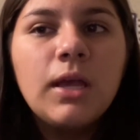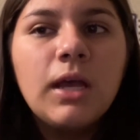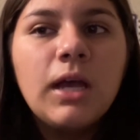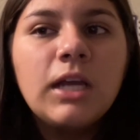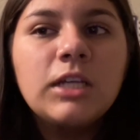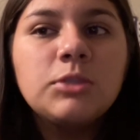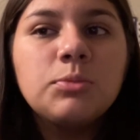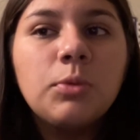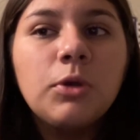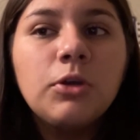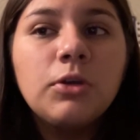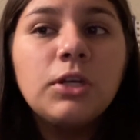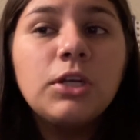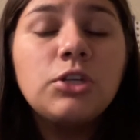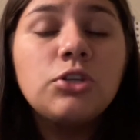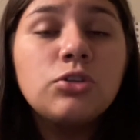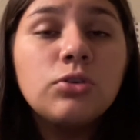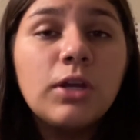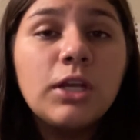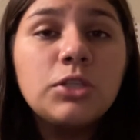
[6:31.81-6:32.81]
I spoke and
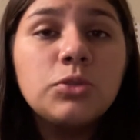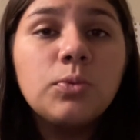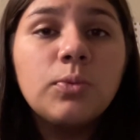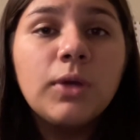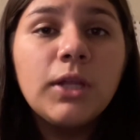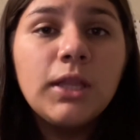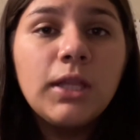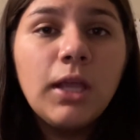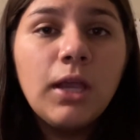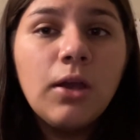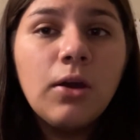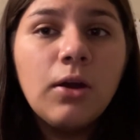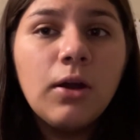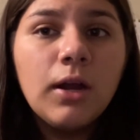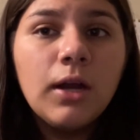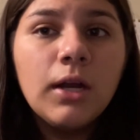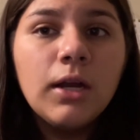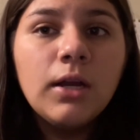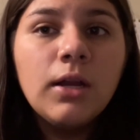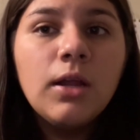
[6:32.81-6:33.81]
addressed what they
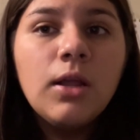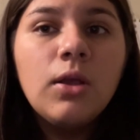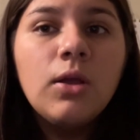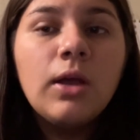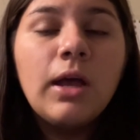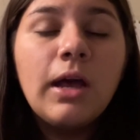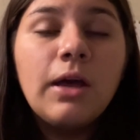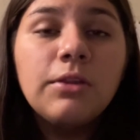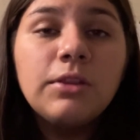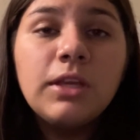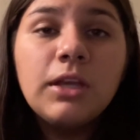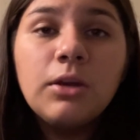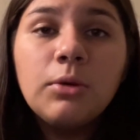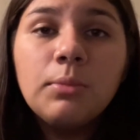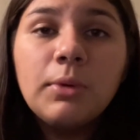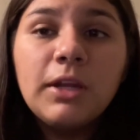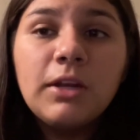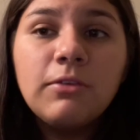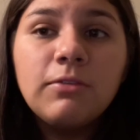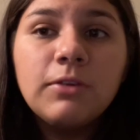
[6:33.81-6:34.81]
are, how they are
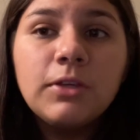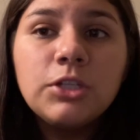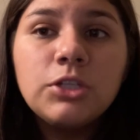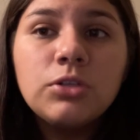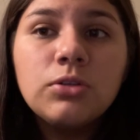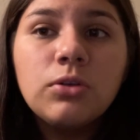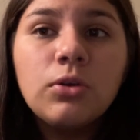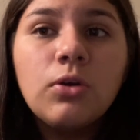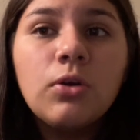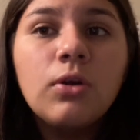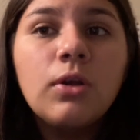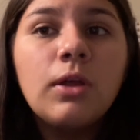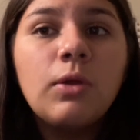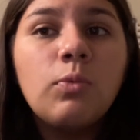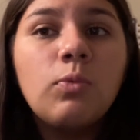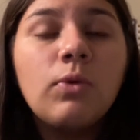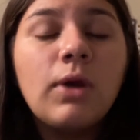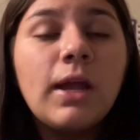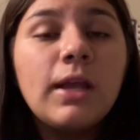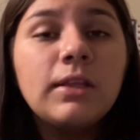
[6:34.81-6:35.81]
beneficial,
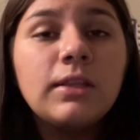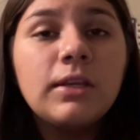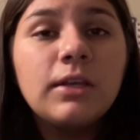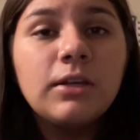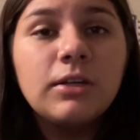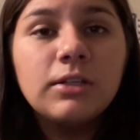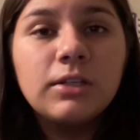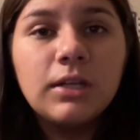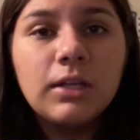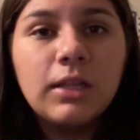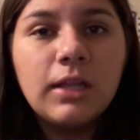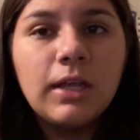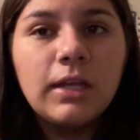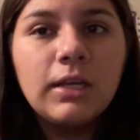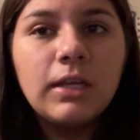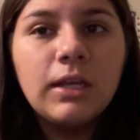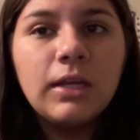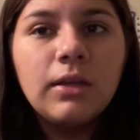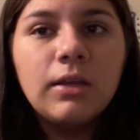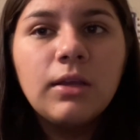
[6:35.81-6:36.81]
and why they are
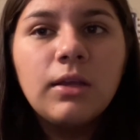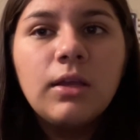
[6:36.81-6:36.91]
declining.